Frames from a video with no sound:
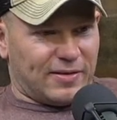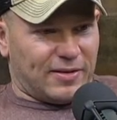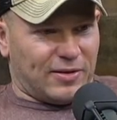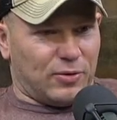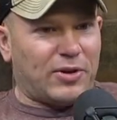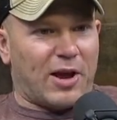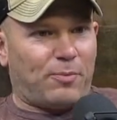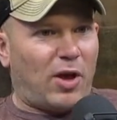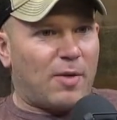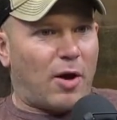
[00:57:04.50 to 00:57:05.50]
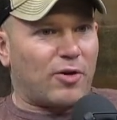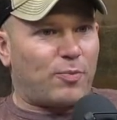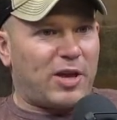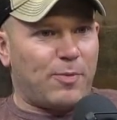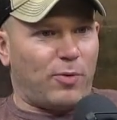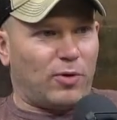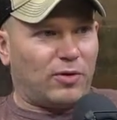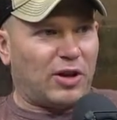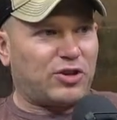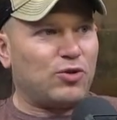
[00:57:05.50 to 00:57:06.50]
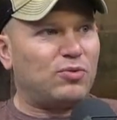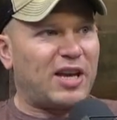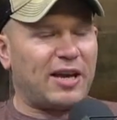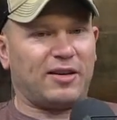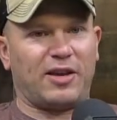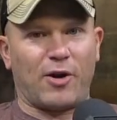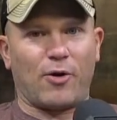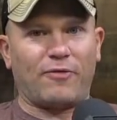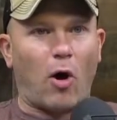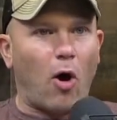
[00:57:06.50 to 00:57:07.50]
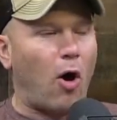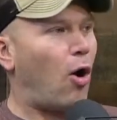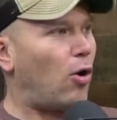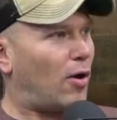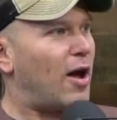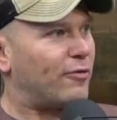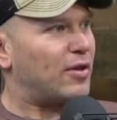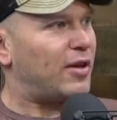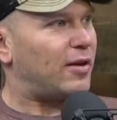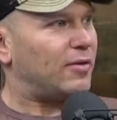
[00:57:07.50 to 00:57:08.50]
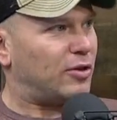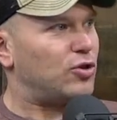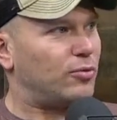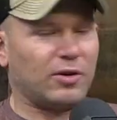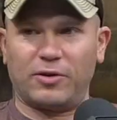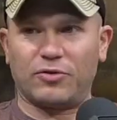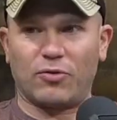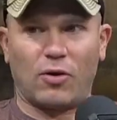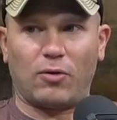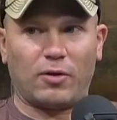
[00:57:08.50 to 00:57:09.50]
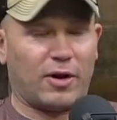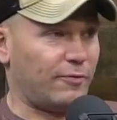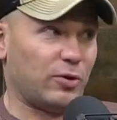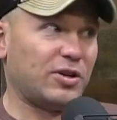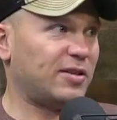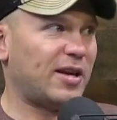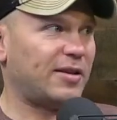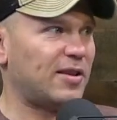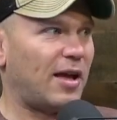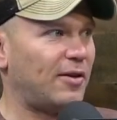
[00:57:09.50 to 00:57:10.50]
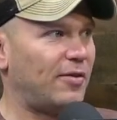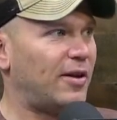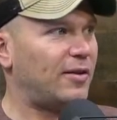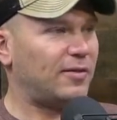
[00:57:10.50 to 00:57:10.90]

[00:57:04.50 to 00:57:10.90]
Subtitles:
you can't blame other people unless you take care of everything that you can control. And Virginia Tech has not done that.